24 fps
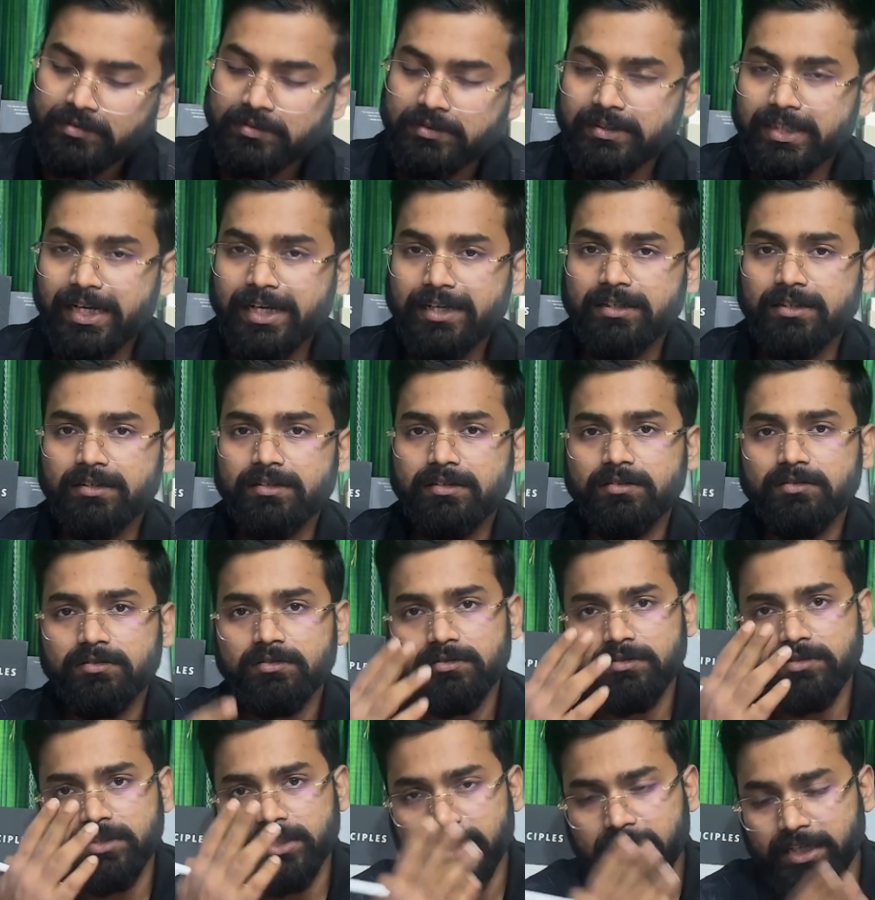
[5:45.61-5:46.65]
That
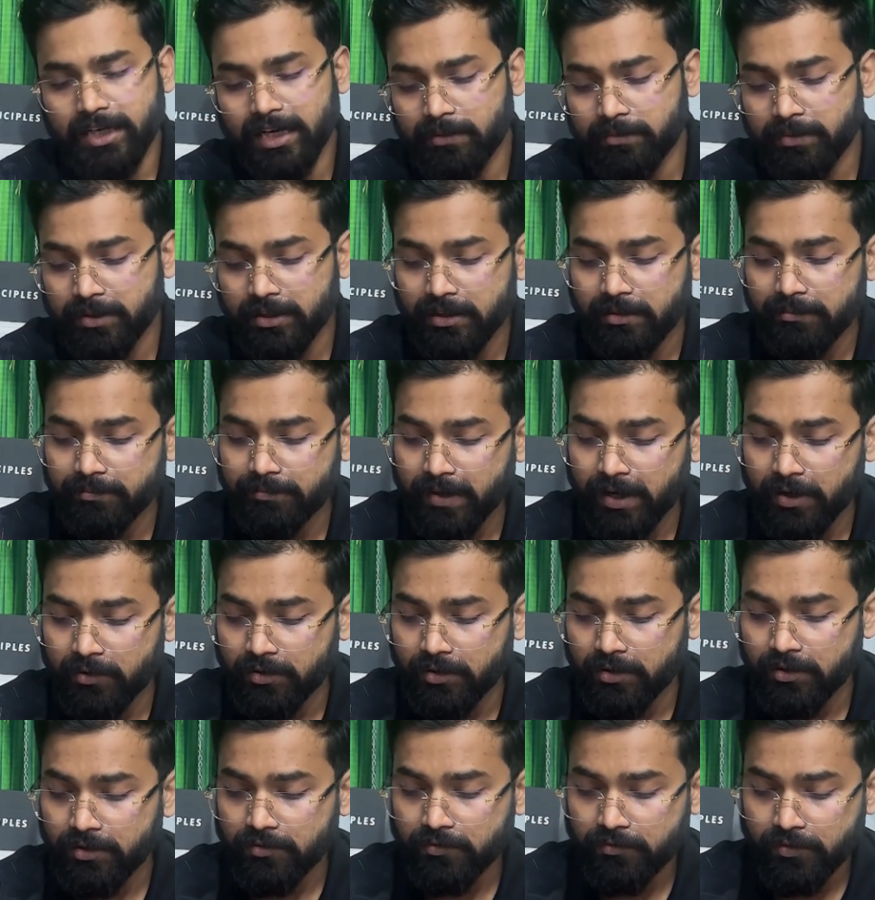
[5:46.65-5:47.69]
3 carbon
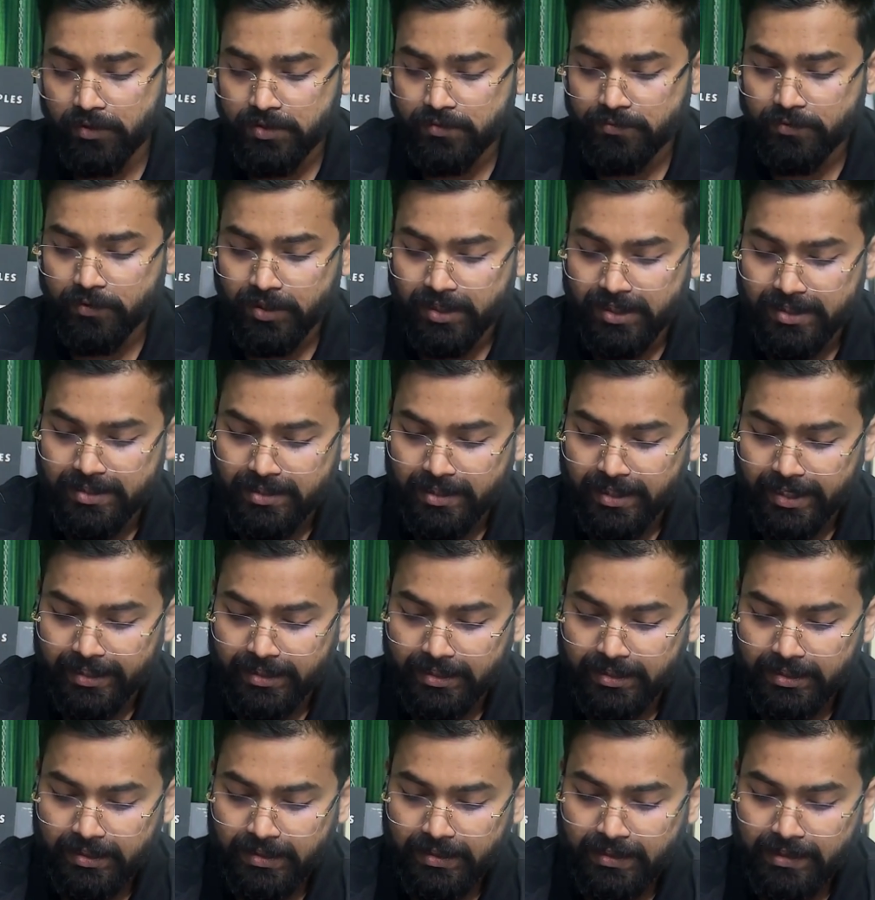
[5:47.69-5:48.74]
compound
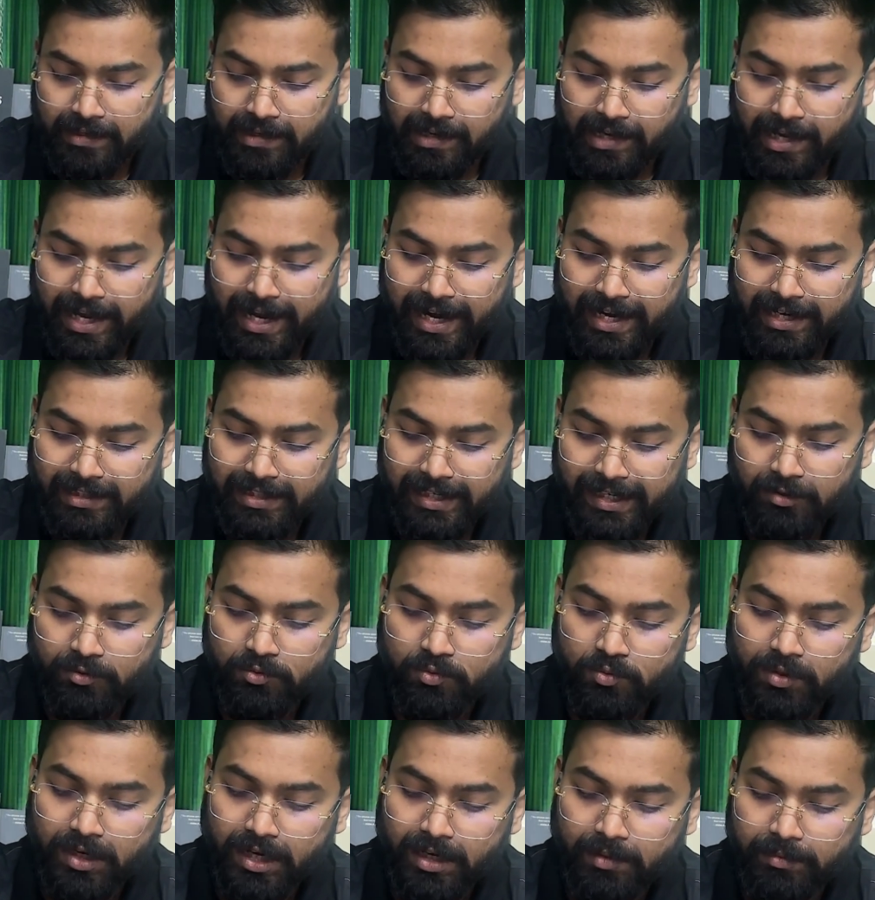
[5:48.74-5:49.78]
phosphoglycerate and that
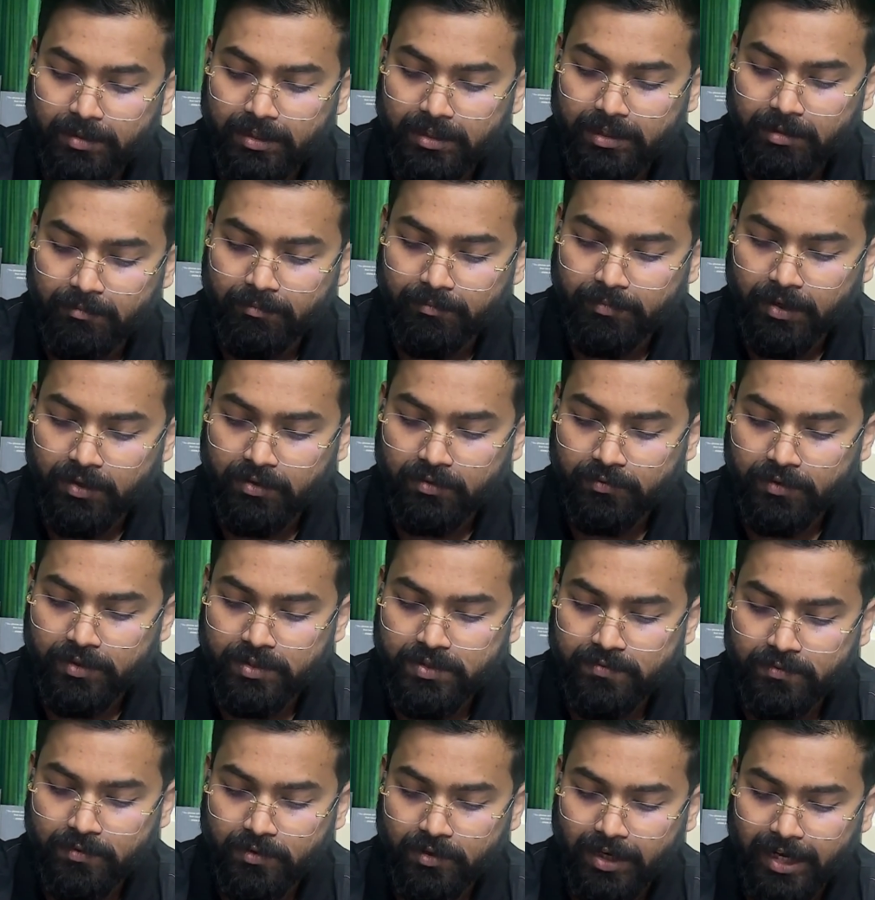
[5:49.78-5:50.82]
2 carbon compound
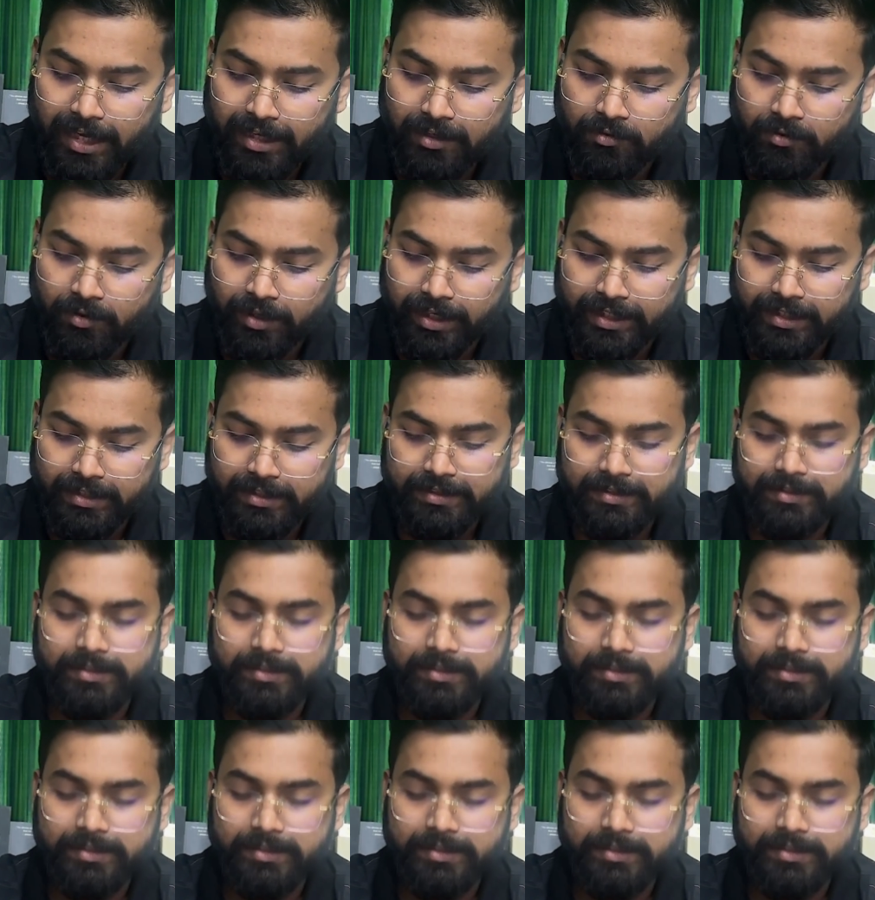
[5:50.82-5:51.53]
phosphoglycolate.